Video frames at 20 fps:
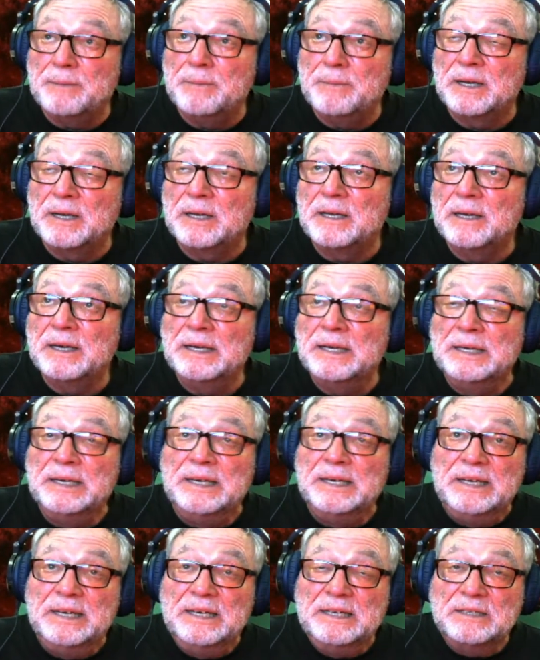But
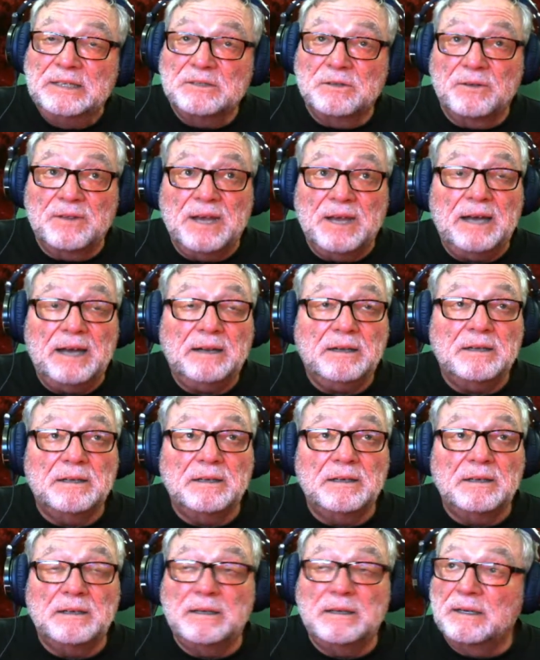so that,
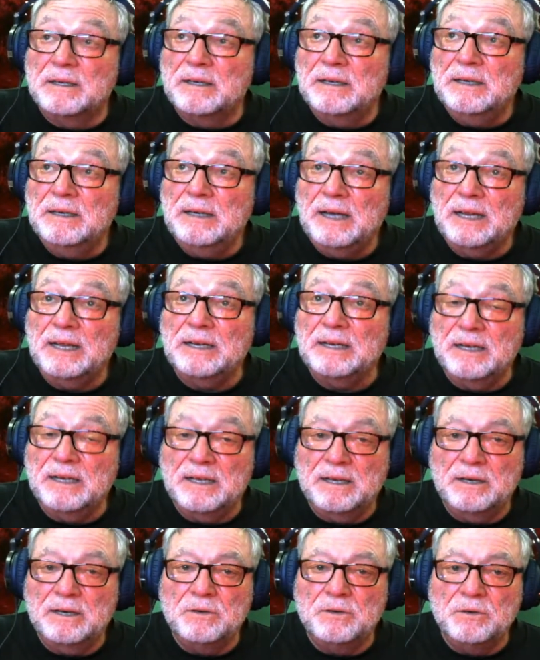and I'd like to
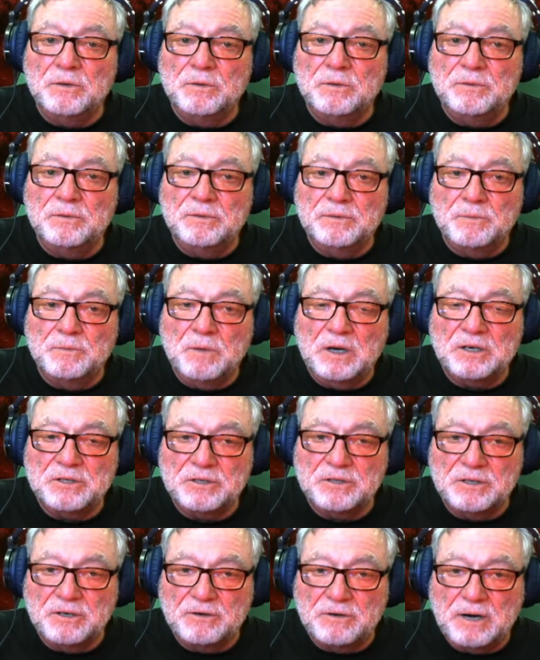get a new
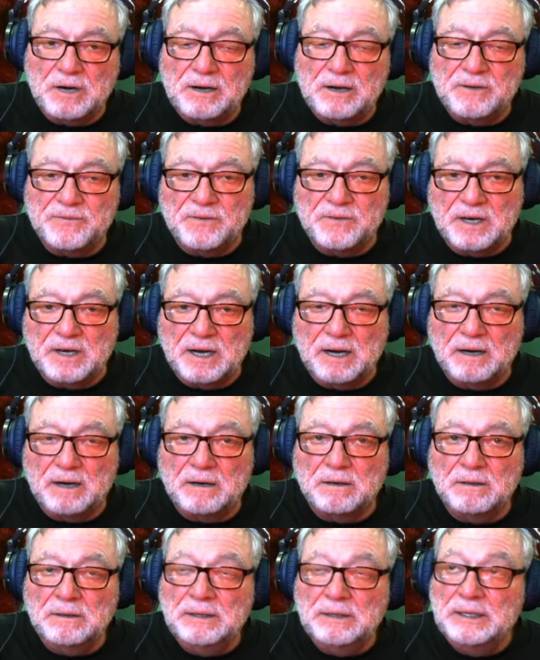washer and dryer for
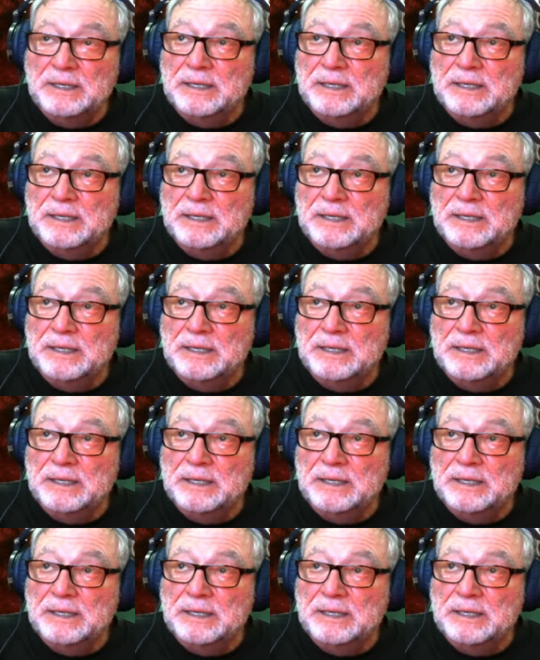Carol.